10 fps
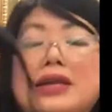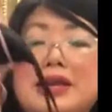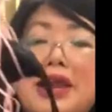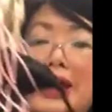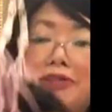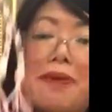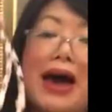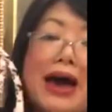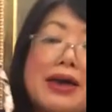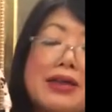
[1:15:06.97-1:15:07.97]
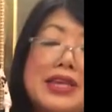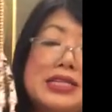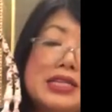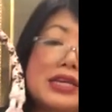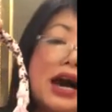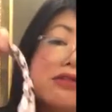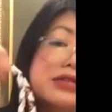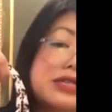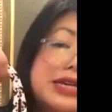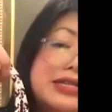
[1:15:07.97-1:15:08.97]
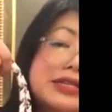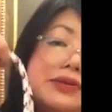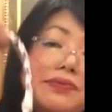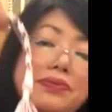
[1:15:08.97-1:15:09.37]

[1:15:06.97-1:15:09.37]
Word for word: net bag. This is current season.